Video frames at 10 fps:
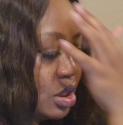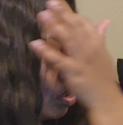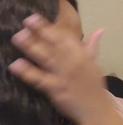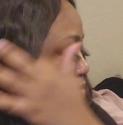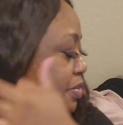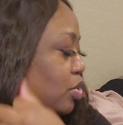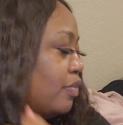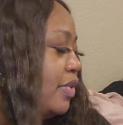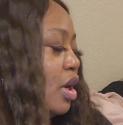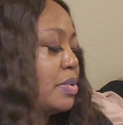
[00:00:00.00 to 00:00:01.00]
Some of you know
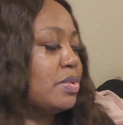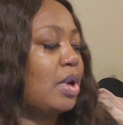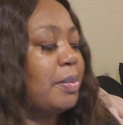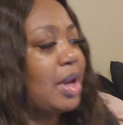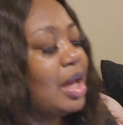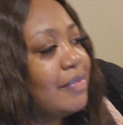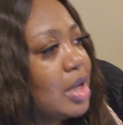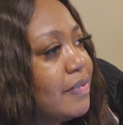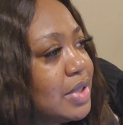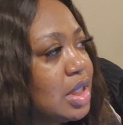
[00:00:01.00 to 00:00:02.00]
Vlogmas, right, but I have
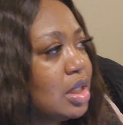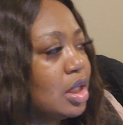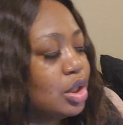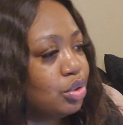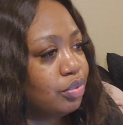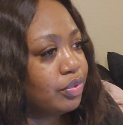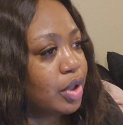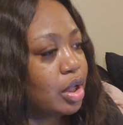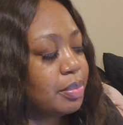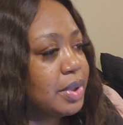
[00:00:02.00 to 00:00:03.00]
not even did a new
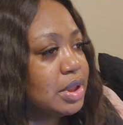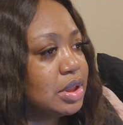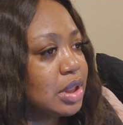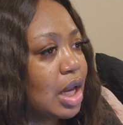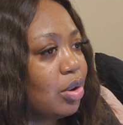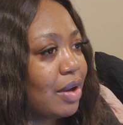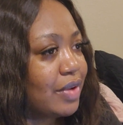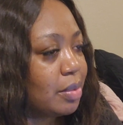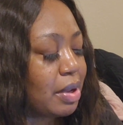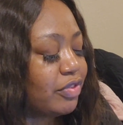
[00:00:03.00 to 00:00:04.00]
Vlogmas. I don't have
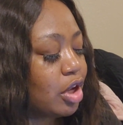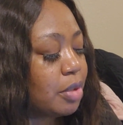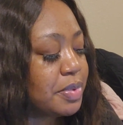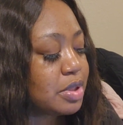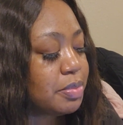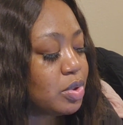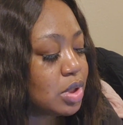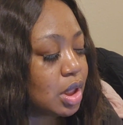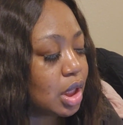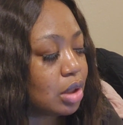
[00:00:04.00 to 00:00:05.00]
none of my Vlogmas
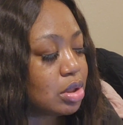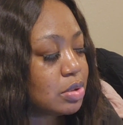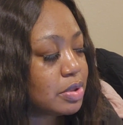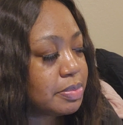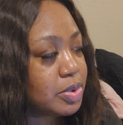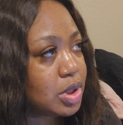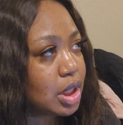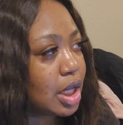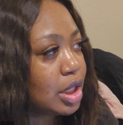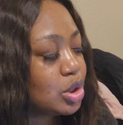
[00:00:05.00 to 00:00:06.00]
music, like Christmas music.
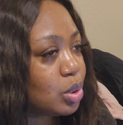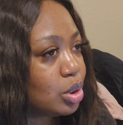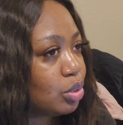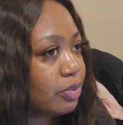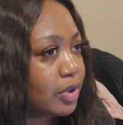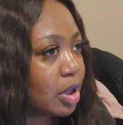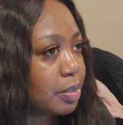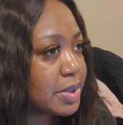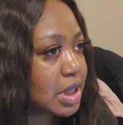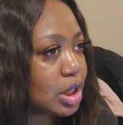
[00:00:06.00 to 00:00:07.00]
I ain't do a new
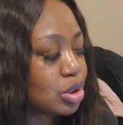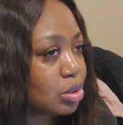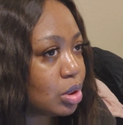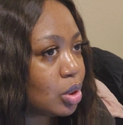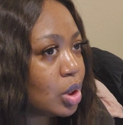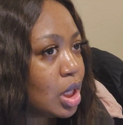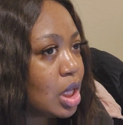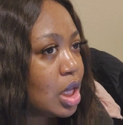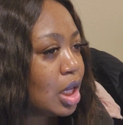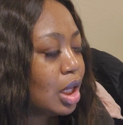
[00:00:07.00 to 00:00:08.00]
Vlogmas intro.
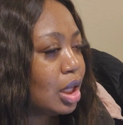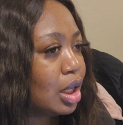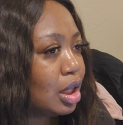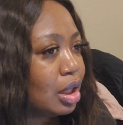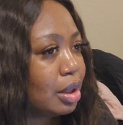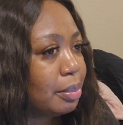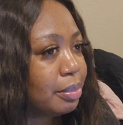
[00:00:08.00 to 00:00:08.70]
I